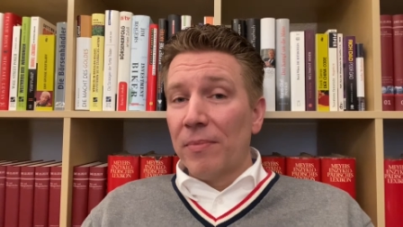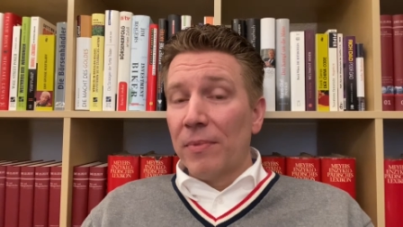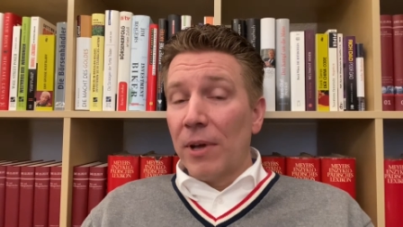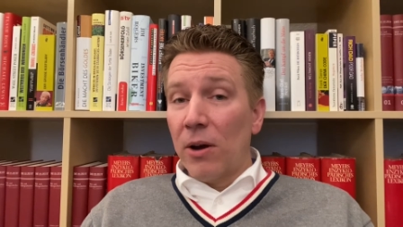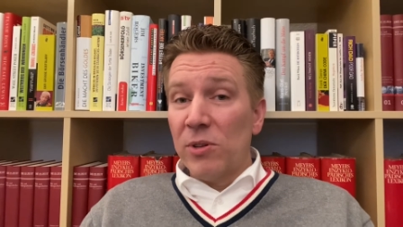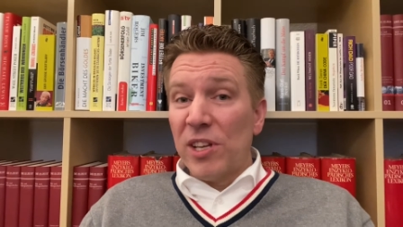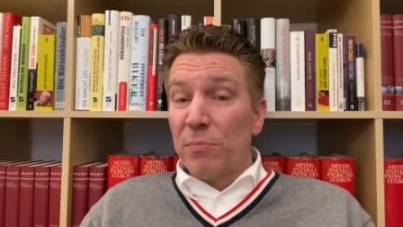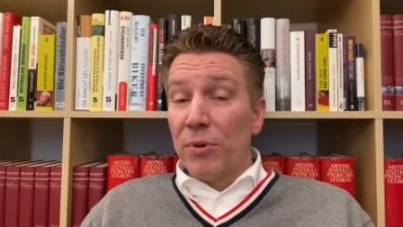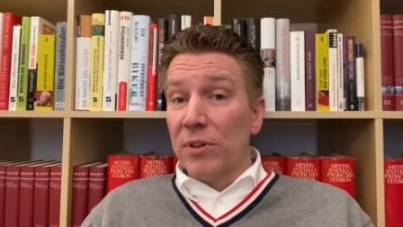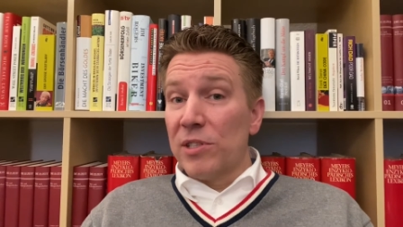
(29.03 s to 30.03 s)
How is that
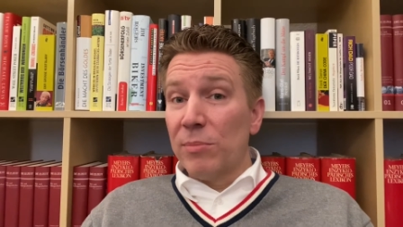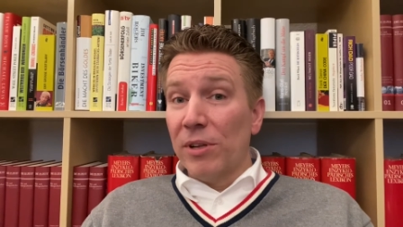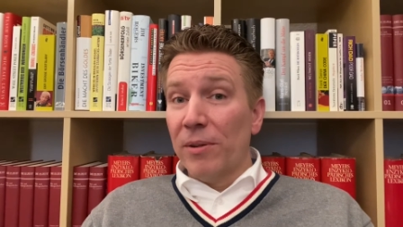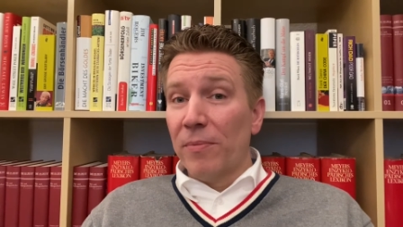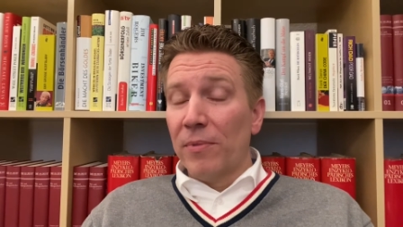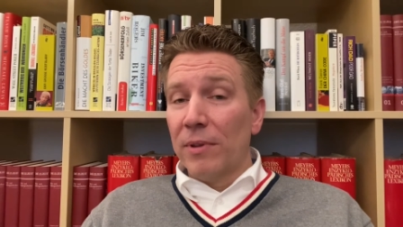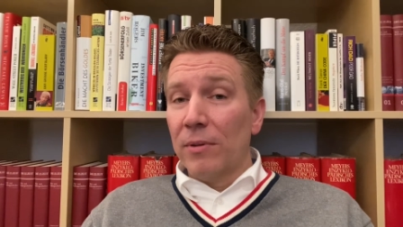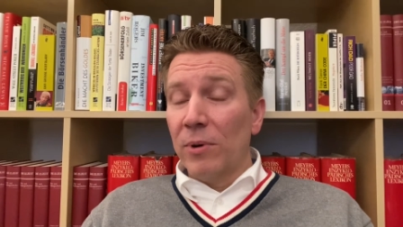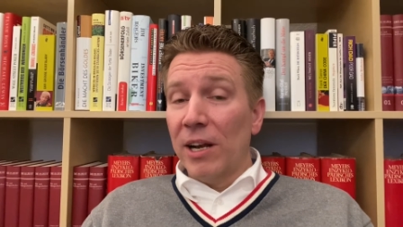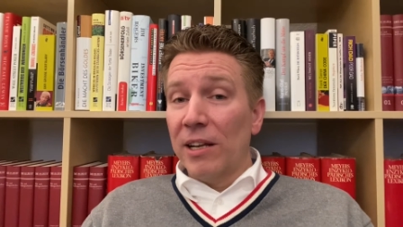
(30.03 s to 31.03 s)
possible?
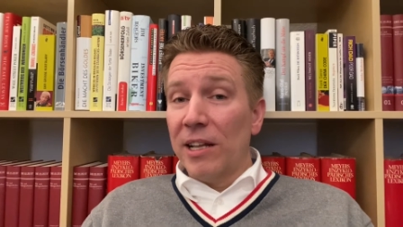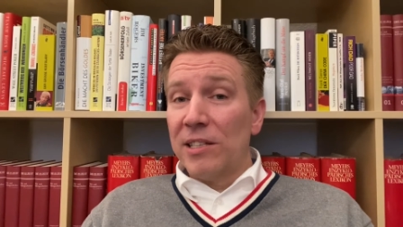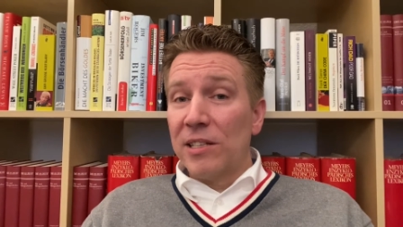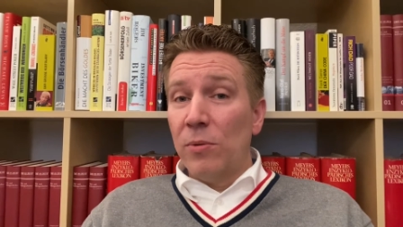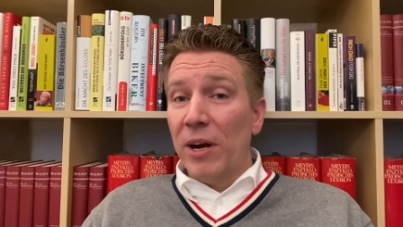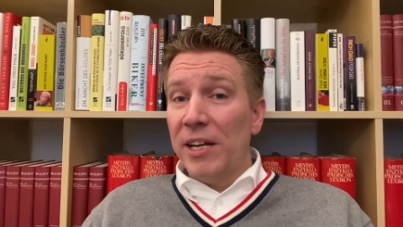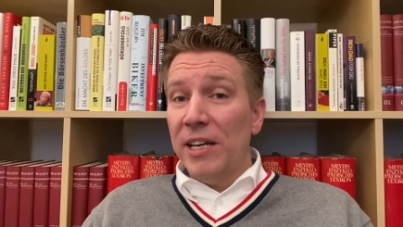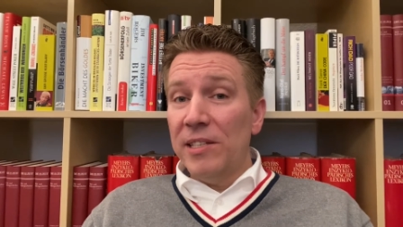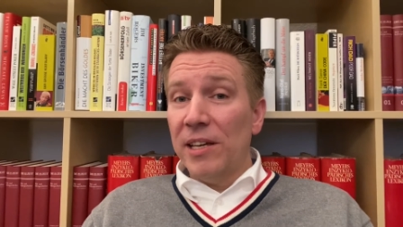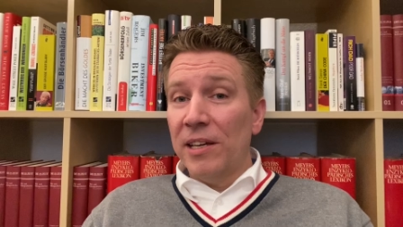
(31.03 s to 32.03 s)
Well, that's quite
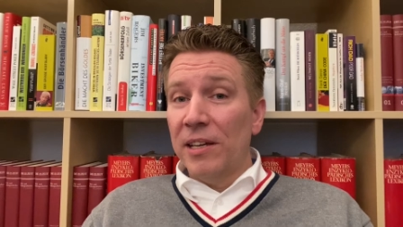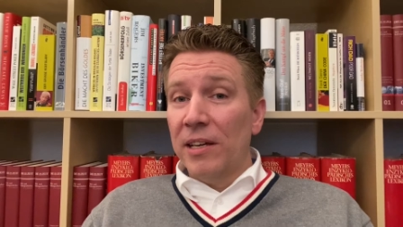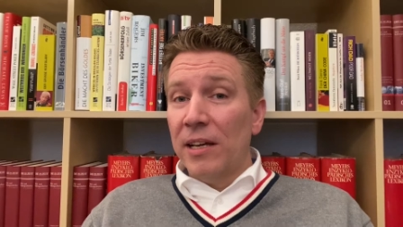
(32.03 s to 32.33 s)
easy.